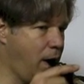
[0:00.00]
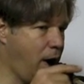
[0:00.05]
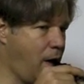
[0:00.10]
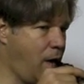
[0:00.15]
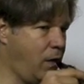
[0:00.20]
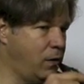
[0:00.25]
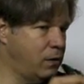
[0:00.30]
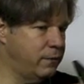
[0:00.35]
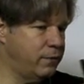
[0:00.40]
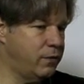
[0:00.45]

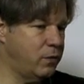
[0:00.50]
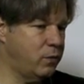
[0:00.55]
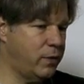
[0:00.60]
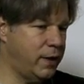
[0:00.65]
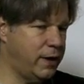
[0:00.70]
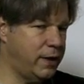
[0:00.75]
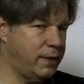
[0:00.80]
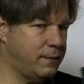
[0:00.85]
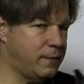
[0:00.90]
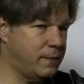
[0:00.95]
all of the
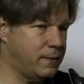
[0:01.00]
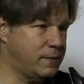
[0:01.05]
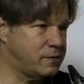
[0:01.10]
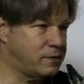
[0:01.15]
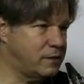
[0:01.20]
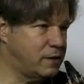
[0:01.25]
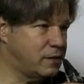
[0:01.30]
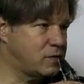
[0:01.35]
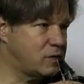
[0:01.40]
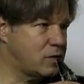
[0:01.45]
weight
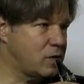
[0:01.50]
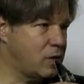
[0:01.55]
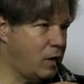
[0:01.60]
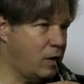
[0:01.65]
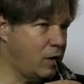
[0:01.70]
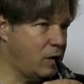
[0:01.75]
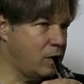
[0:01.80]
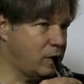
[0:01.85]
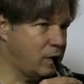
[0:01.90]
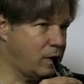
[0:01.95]
sits
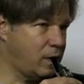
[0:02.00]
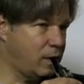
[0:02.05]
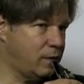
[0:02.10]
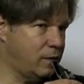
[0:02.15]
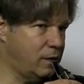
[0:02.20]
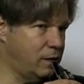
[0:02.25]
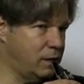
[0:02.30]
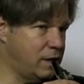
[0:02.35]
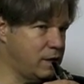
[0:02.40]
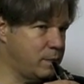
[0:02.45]
on
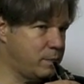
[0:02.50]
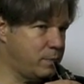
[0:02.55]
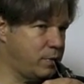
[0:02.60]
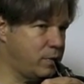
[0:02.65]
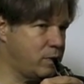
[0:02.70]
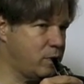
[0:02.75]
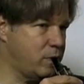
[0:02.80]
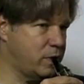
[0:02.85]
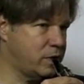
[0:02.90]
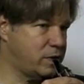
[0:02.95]
the lip,
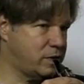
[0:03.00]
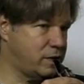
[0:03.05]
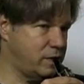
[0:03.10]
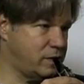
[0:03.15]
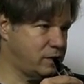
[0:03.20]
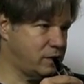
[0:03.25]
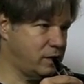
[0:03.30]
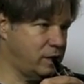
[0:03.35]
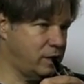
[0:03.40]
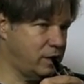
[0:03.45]
which
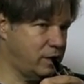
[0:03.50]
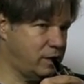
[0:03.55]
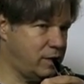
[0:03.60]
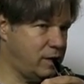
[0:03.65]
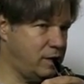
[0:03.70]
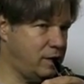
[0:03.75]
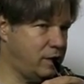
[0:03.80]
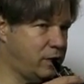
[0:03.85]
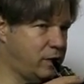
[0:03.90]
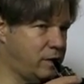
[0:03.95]
sits on the
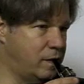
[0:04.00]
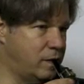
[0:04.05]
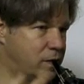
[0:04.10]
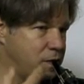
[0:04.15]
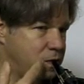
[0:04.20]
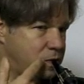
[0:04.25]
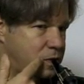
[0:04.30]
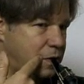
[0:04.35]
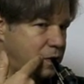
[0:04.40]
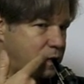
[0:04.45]
teeth. There
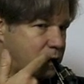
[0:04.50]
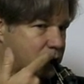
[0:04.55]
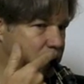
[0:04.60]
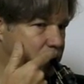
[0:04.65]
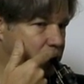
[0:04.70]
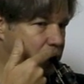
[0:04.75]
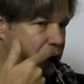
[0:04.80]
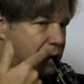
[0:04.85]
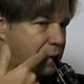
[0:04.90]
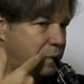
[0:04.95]
is
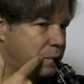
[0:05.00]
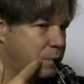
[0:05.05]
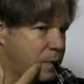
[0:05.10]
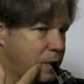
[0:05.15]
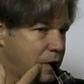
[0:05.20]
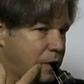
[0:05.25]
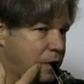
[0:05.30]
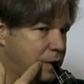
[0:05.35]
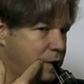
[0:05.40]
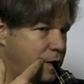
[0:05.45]
nothing
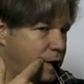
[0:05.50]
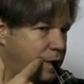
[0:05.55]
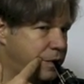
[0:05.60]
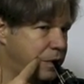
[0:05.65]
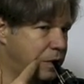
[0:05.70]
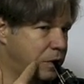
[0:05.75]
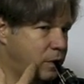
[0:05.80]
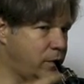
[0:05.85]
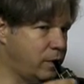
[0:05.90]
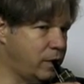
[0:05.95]

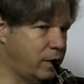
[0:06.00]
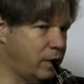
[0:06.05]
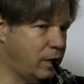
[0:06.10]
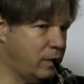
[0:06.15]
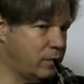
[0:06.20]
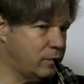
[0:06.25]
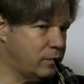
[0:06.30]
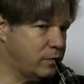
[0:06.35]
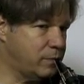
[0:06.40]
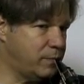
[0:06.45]
going
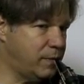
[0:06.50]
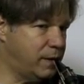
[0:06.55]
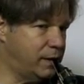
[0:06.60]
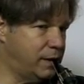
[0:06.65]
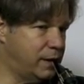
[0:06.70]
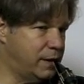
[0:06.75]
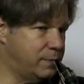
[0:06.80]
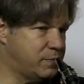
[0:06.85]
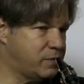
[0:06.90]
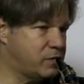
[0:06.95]
on with my
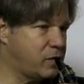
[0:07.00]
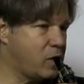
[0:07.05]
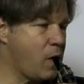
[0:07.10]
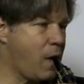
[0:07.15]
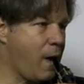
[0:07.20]
lips.